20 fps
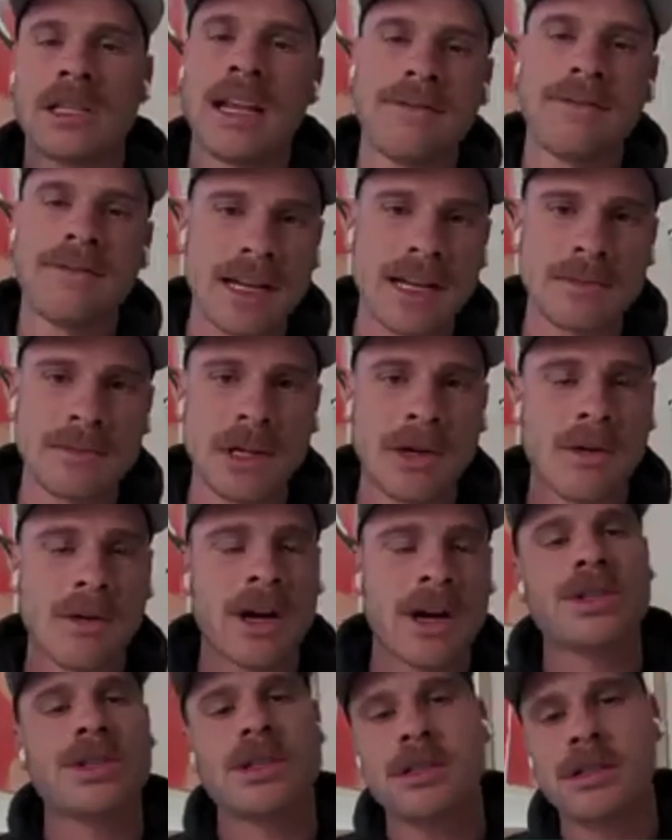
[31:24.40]
asked me
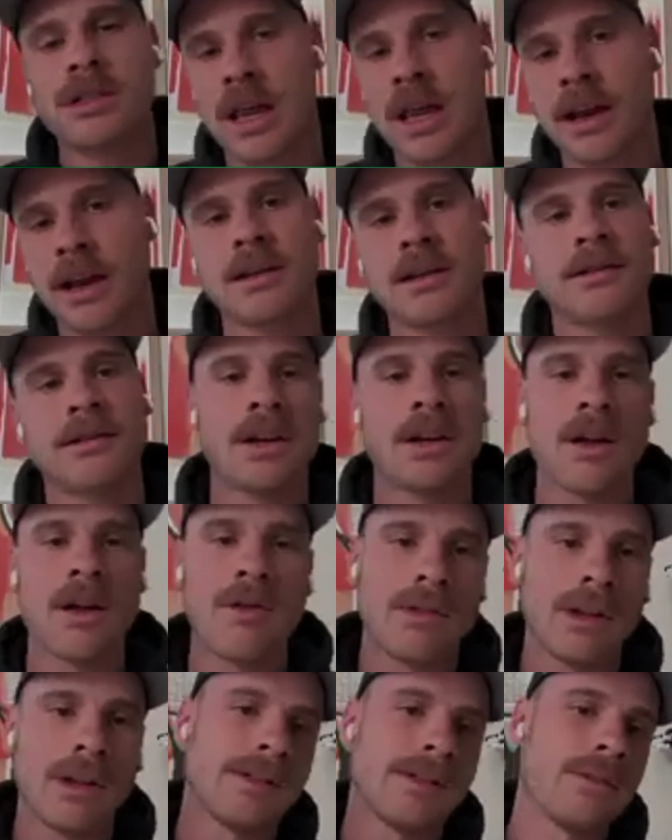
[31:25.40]
questions like,
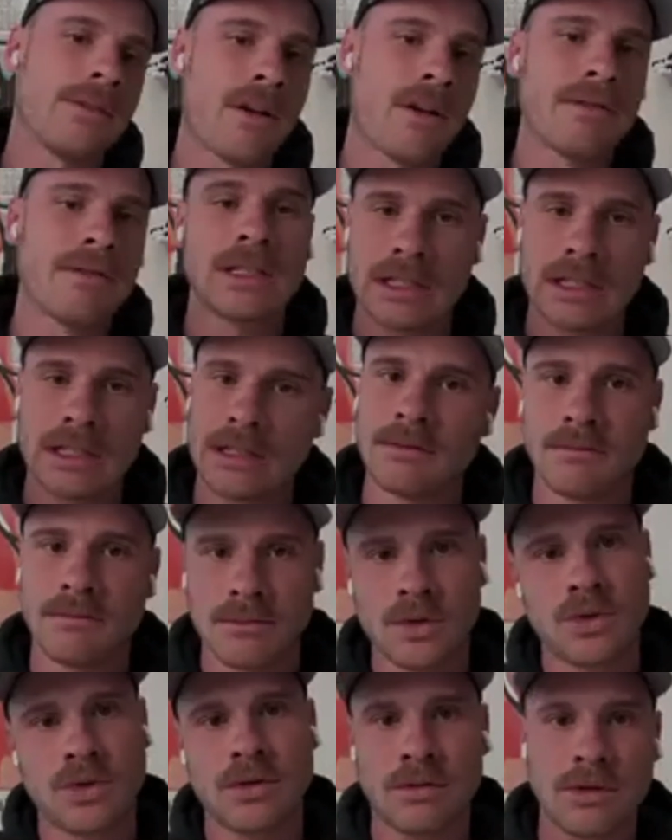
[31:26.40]
like obviously
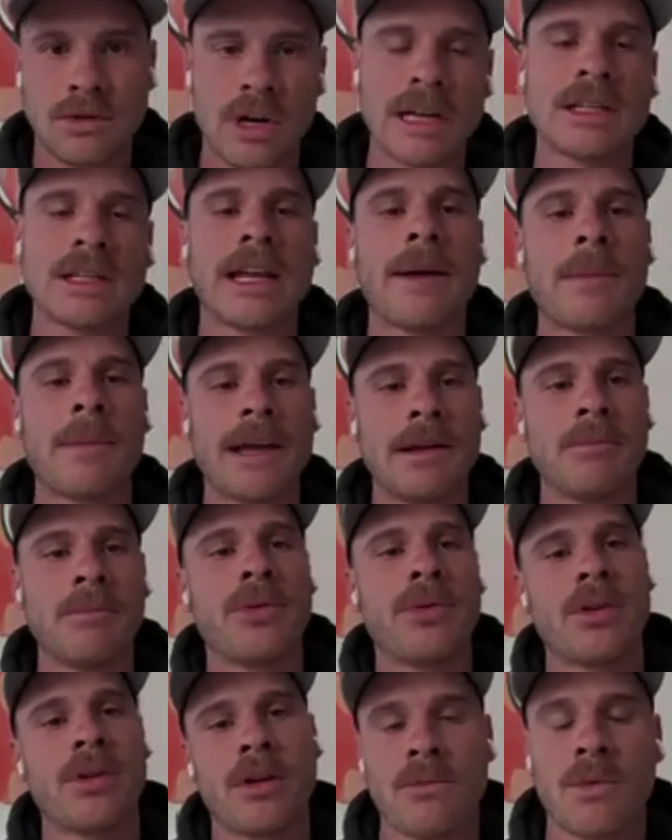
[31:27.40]
trying to get my
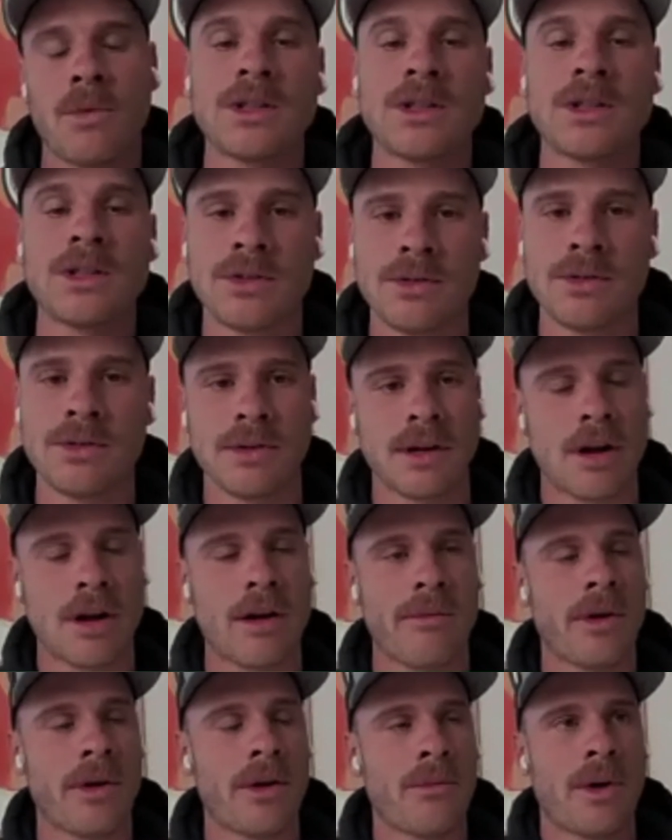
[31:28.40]
input on what to do and
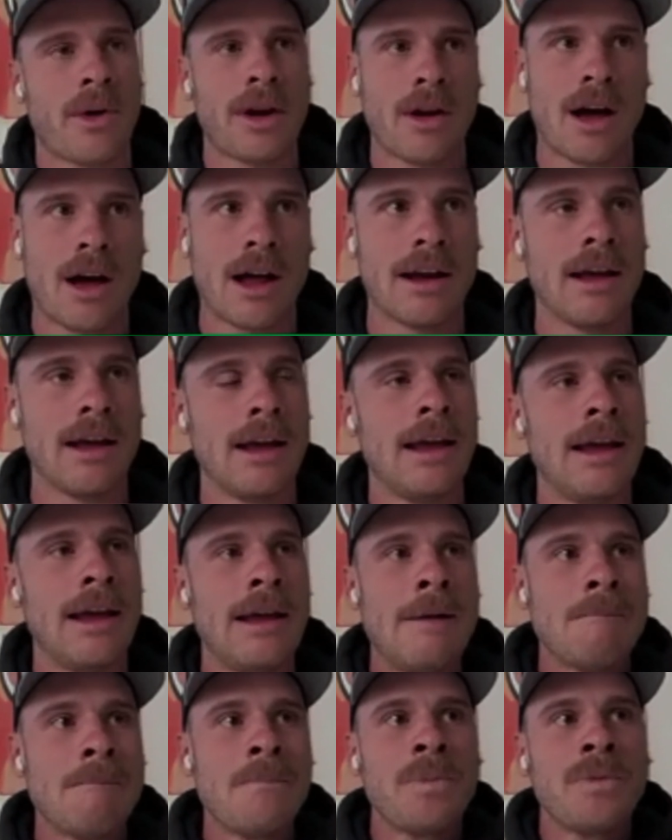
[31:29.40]
whatnot.
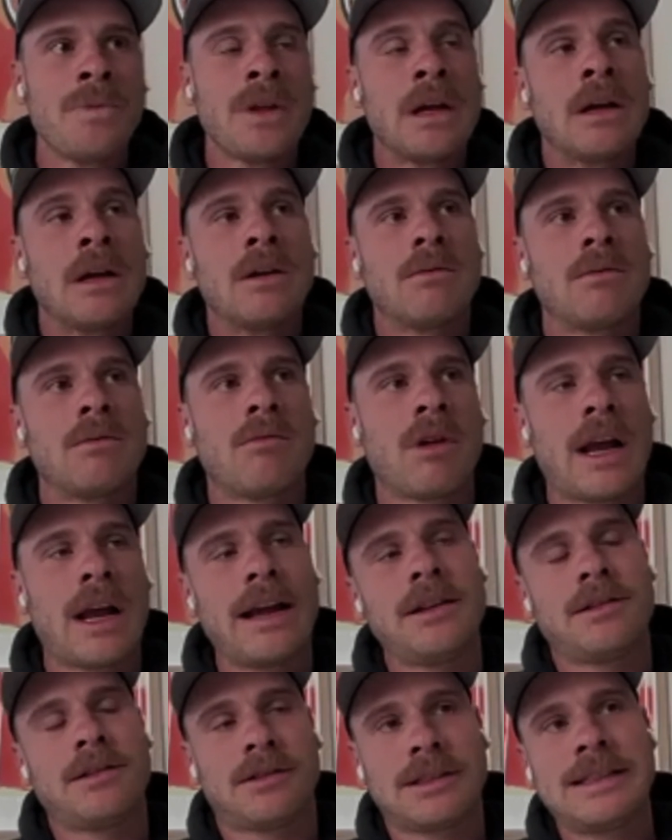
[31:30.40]
What
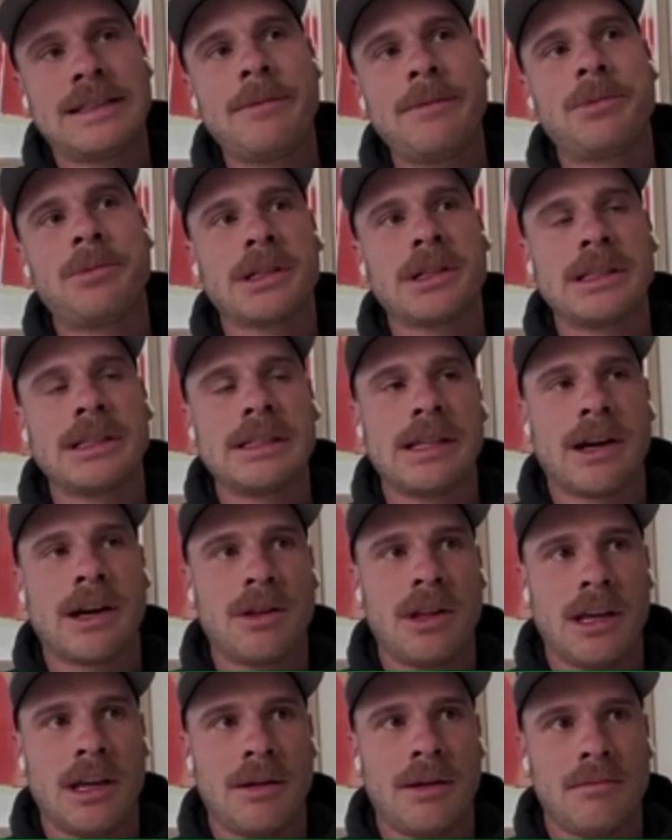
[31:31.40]
I typically tell
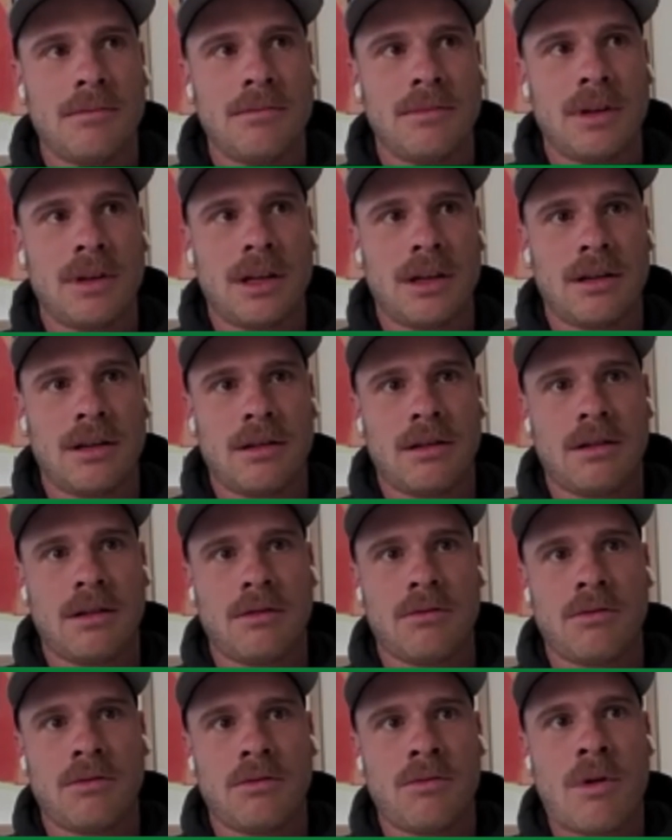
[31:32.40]
them,
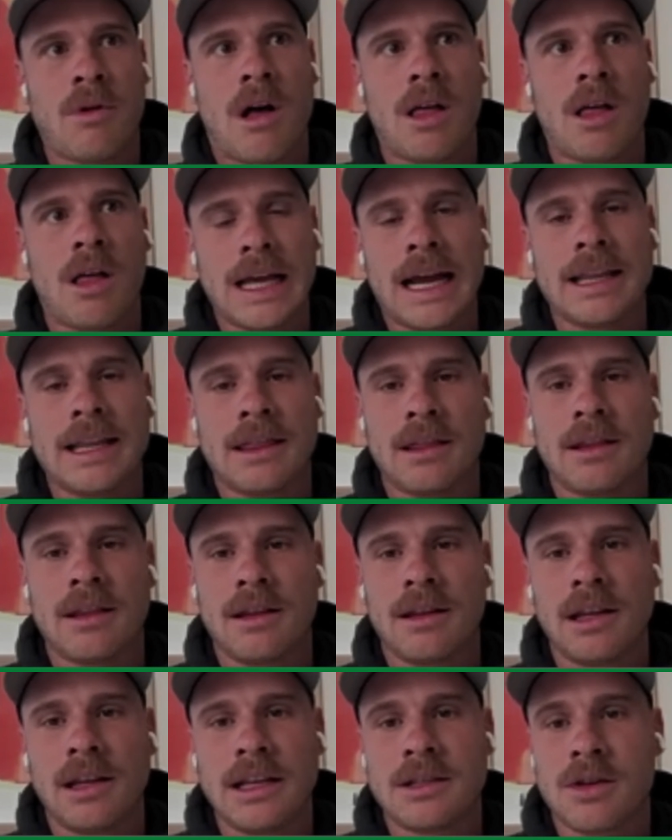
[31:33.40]
while
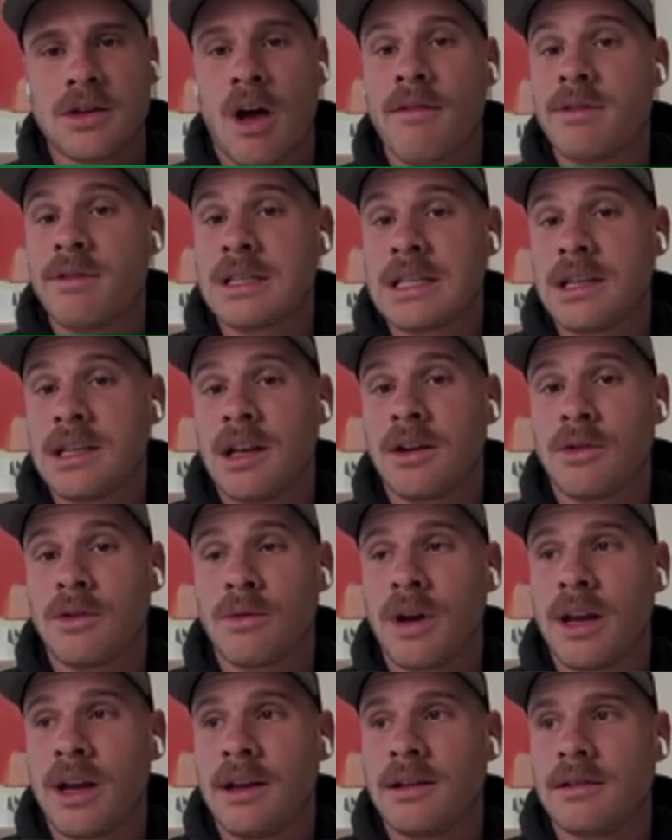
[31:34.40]
it's obviously a
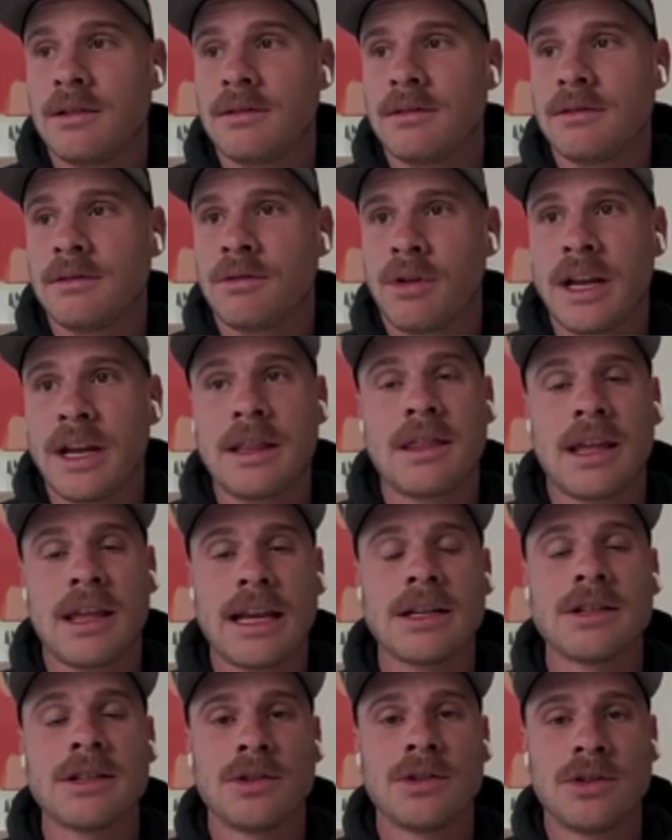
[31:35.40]
great
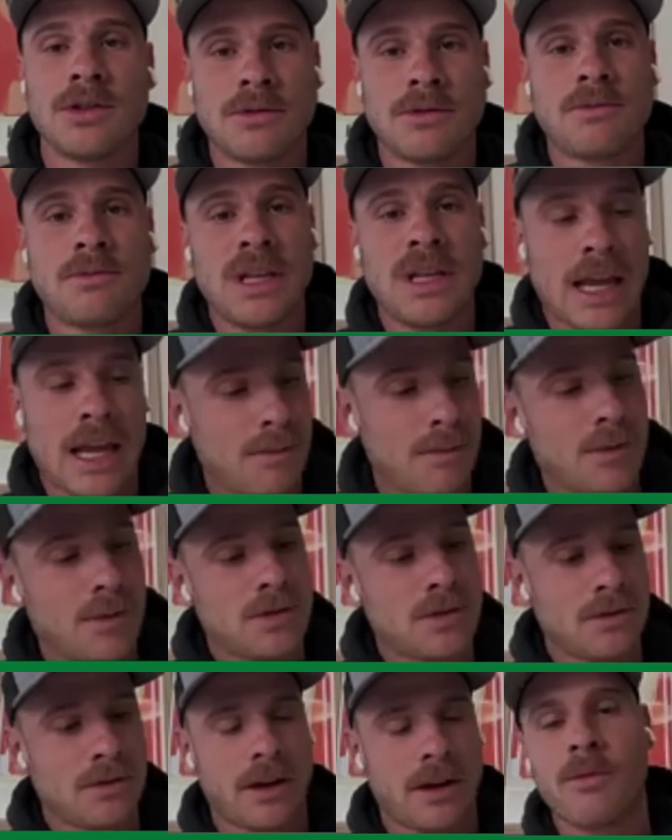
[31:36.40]
thing to be able
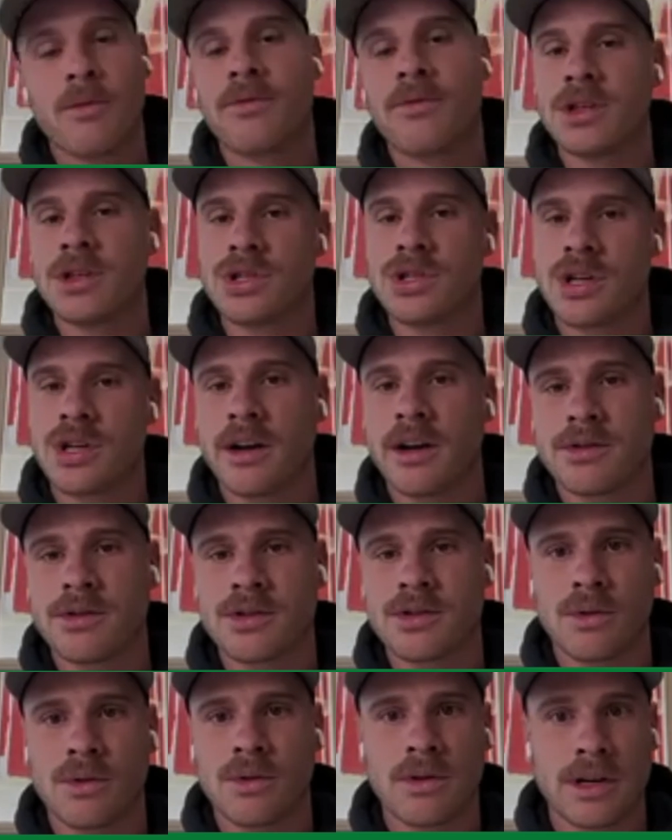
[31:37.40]
to like hopefully share your
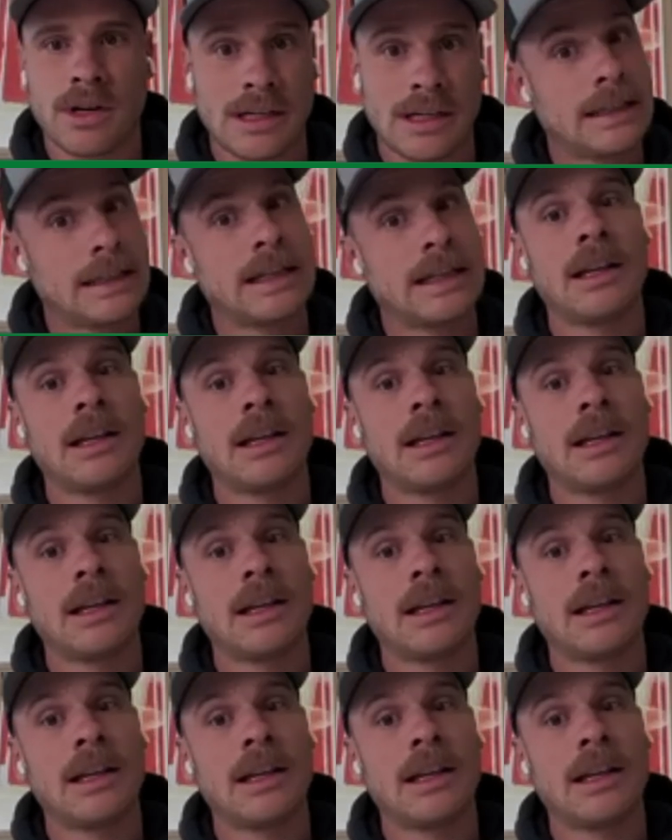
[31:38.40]
story and